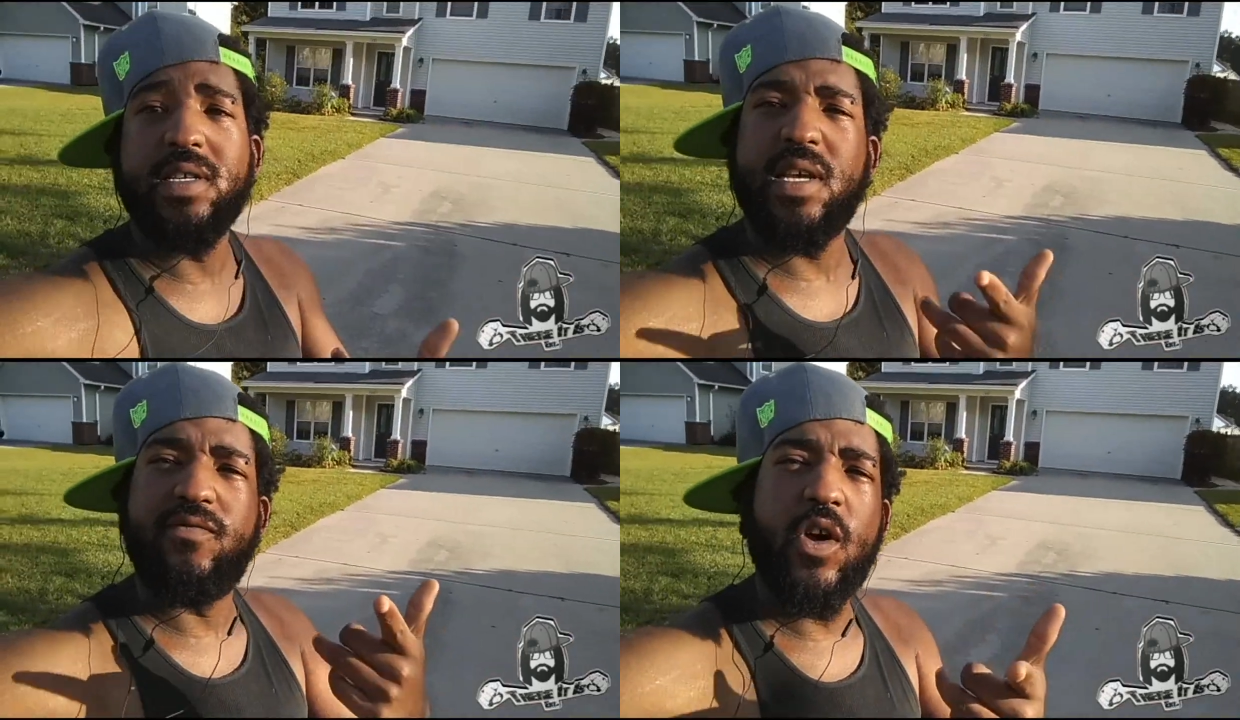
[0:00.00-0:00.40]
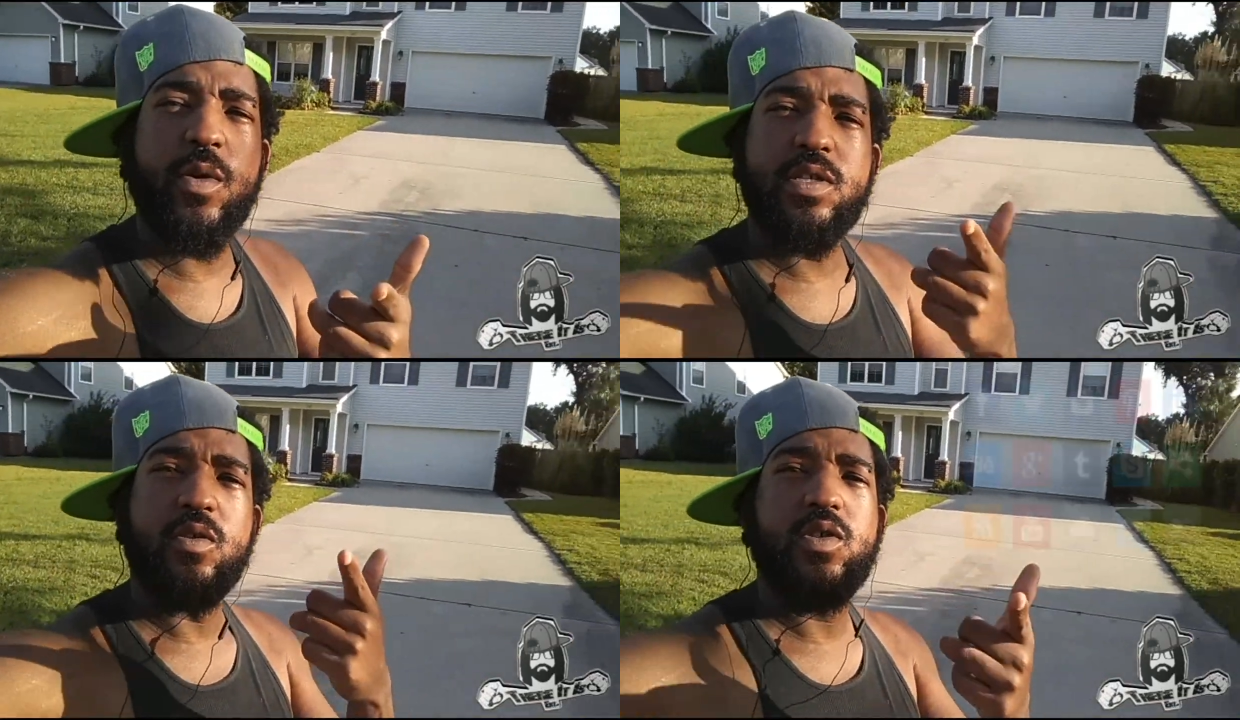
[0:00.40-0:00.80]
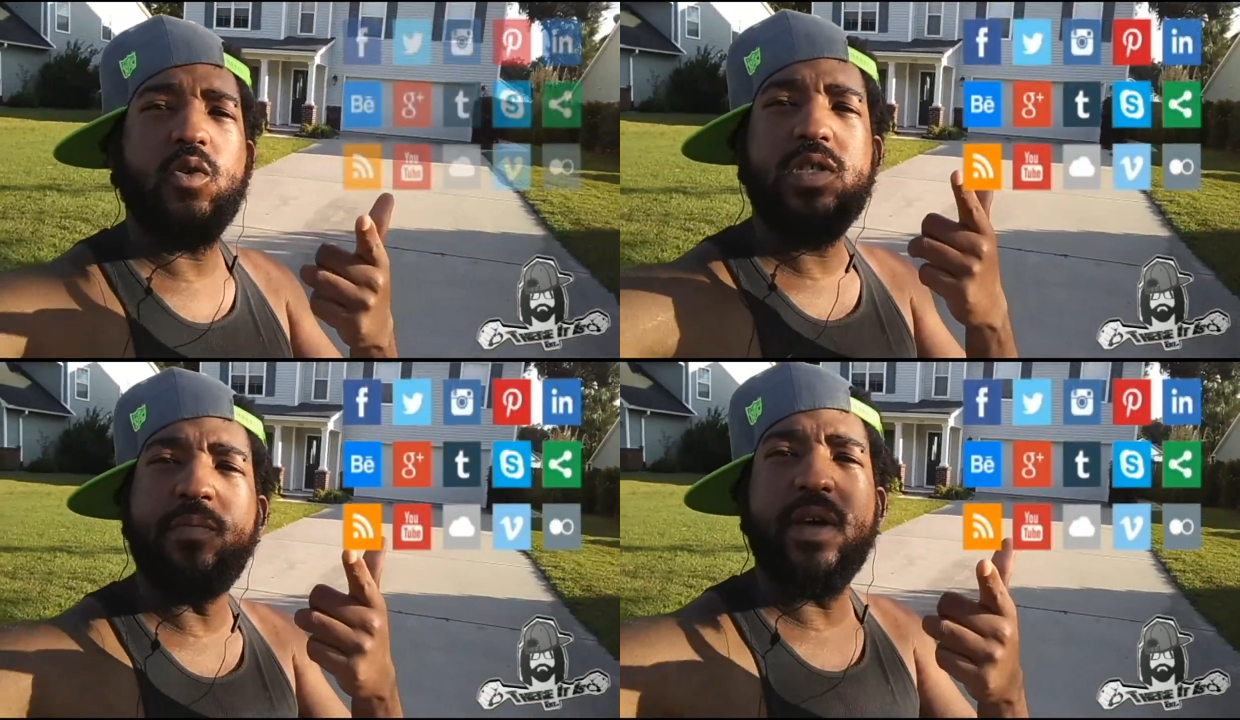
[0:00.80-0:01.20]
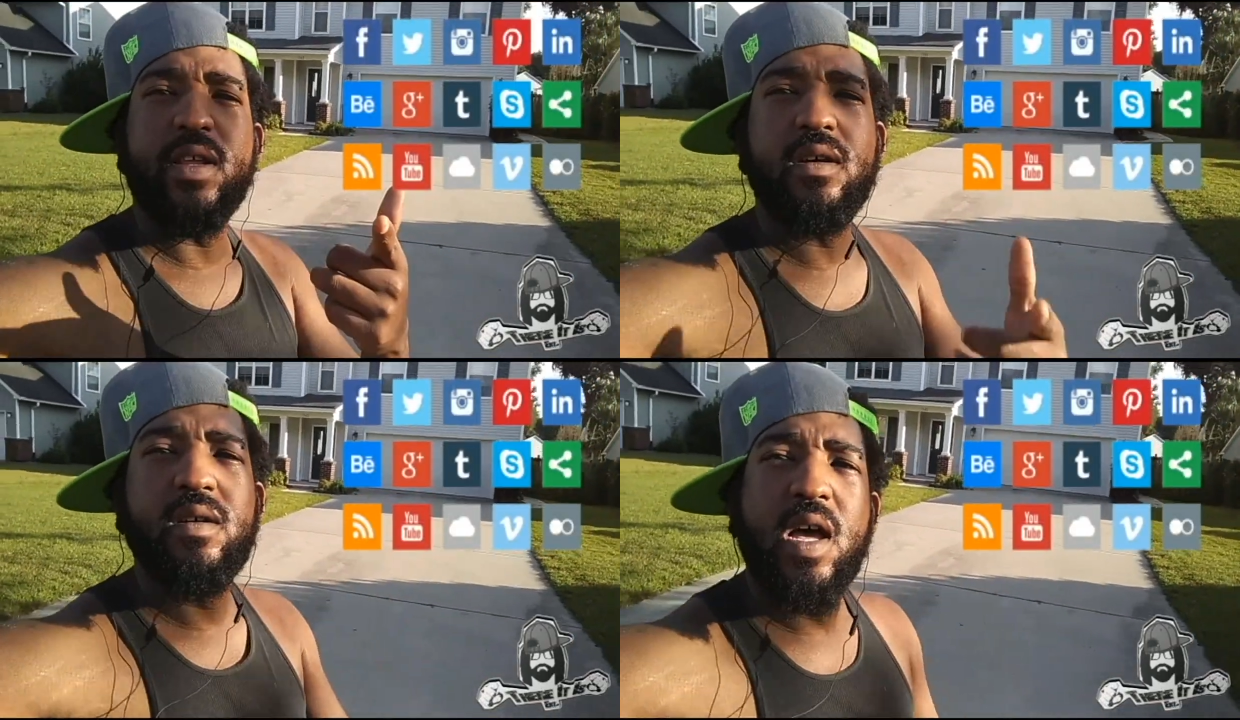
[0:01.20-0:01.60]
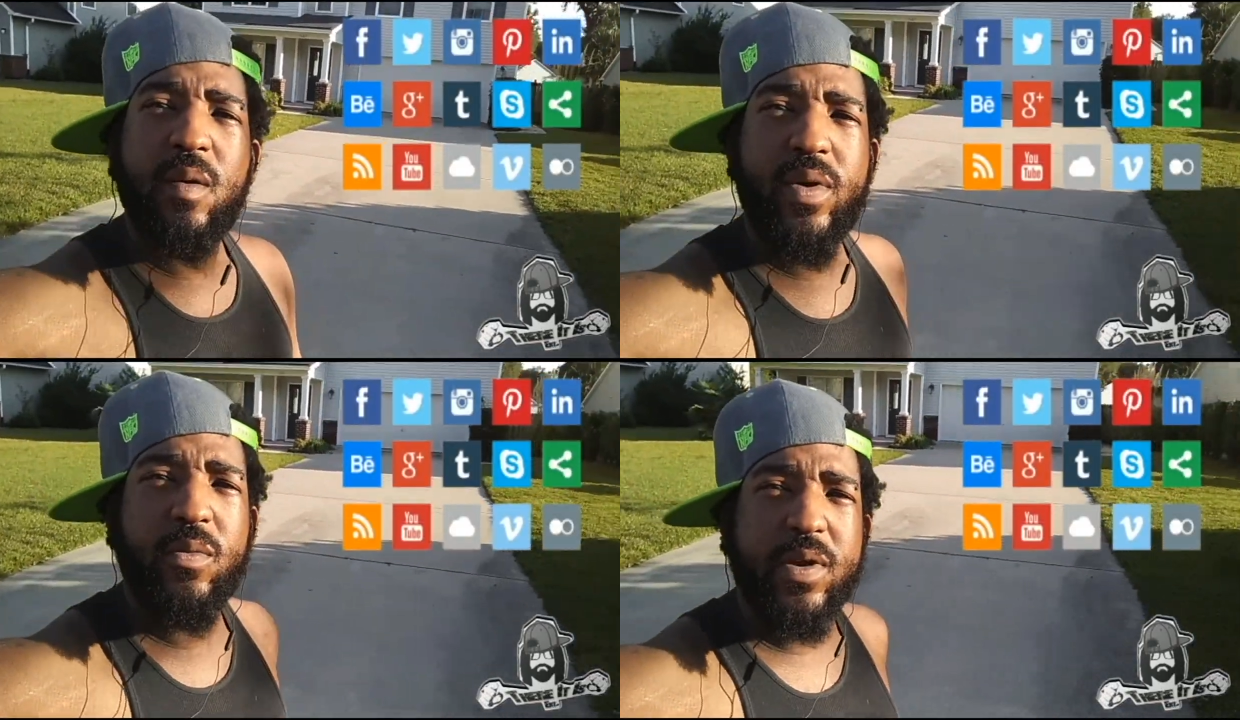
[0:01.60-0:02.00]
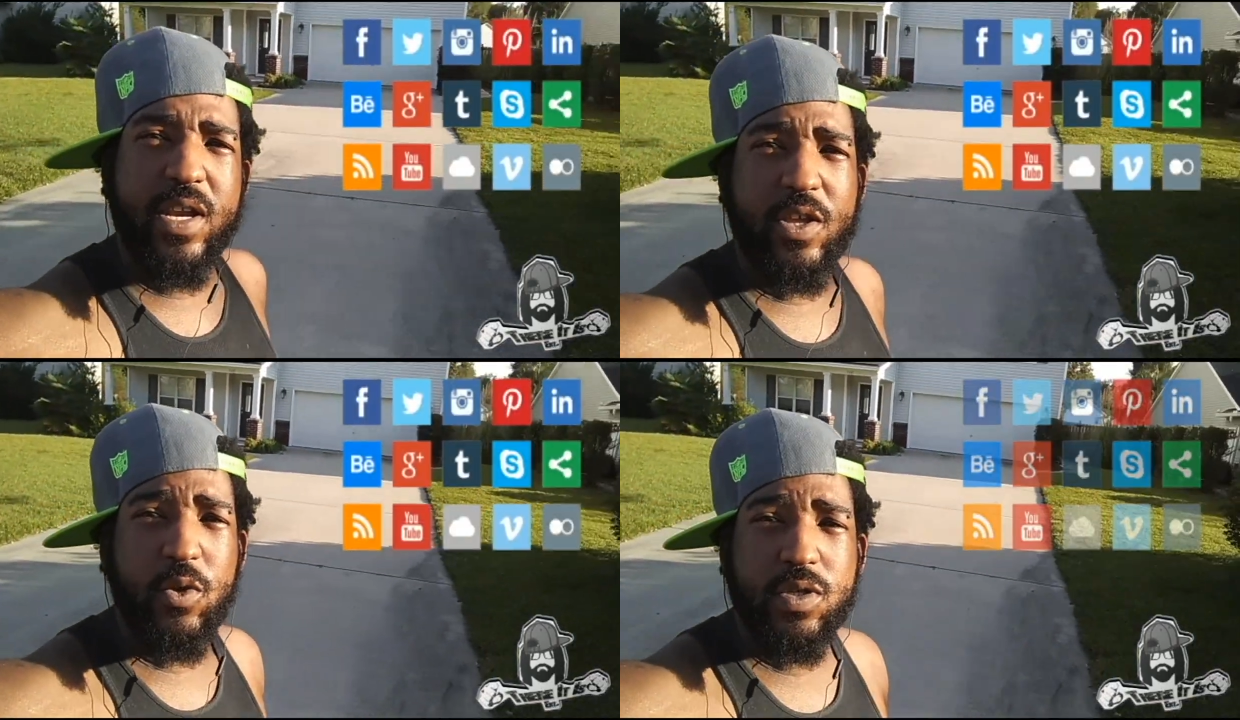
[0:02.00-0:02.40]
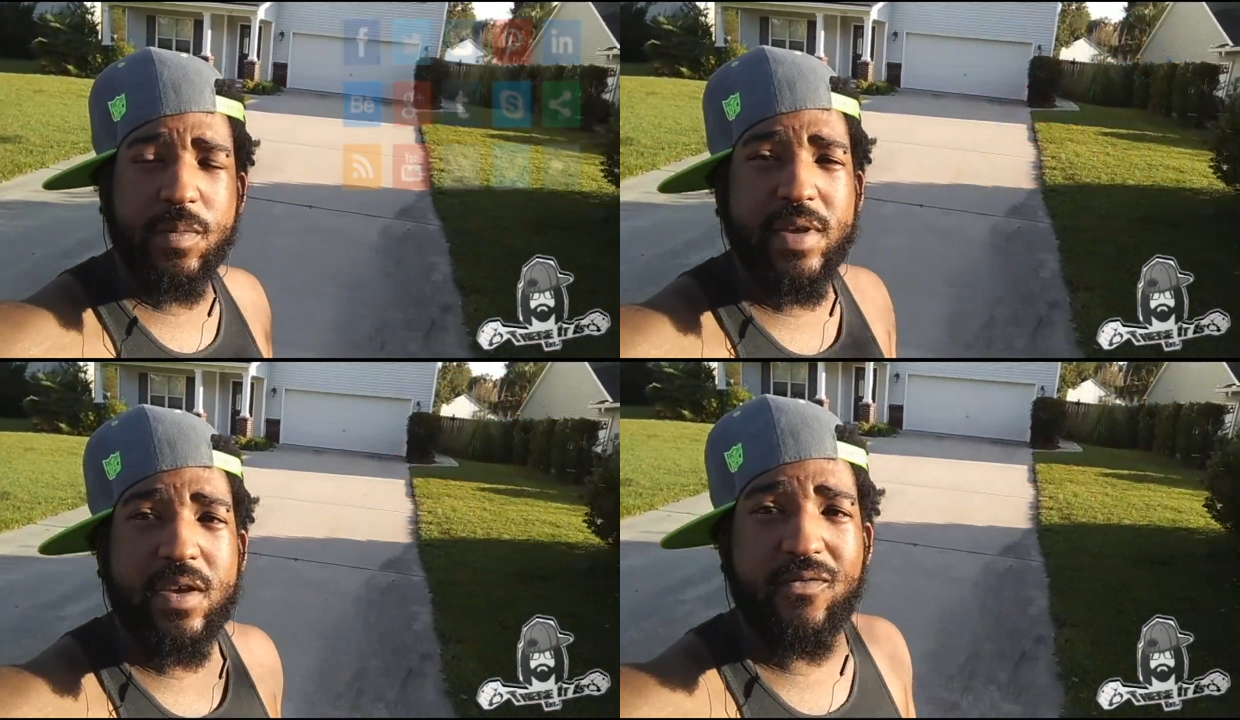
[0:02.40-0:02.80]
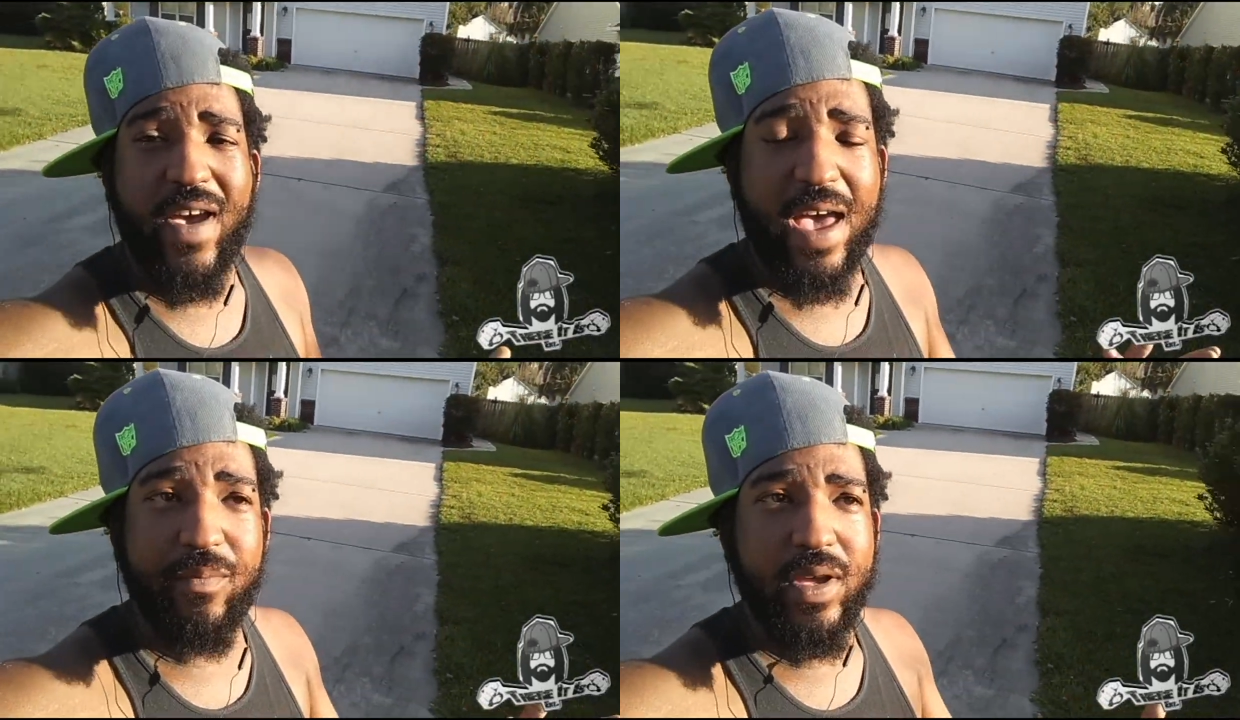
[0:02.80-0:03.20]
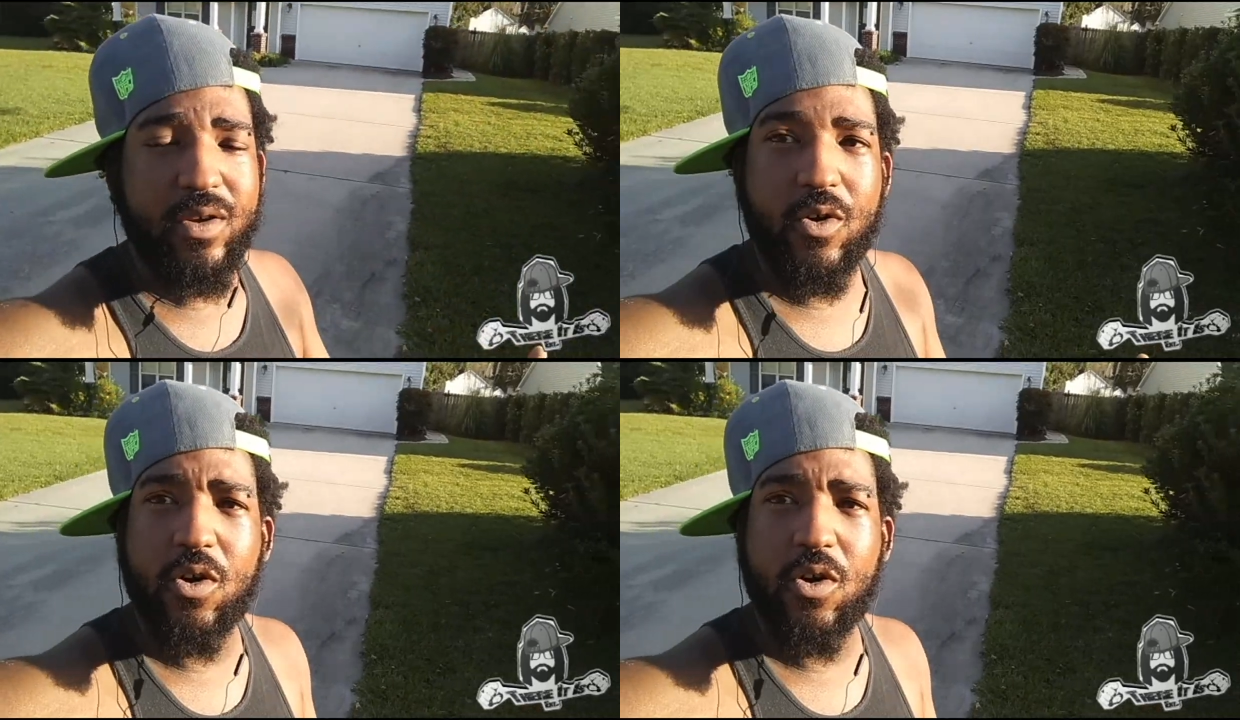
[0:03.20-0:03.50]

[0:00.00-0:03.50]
I've noticed on social media, people get accused of being vapid or